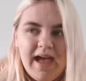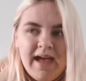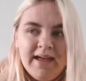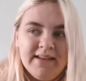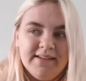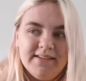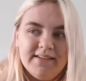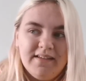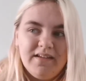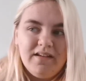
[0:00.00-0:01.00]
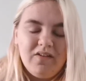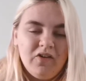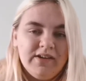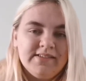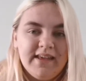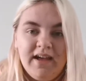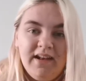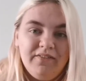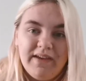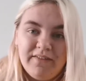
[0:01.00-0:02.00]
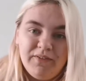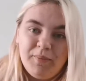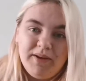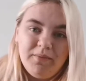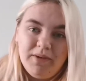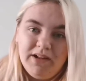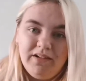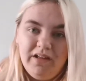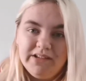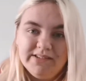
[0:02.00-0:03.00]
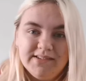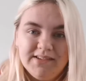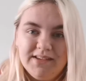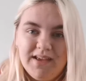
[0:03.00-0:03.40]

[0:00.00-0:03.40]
And honestly, I love everybody in my class.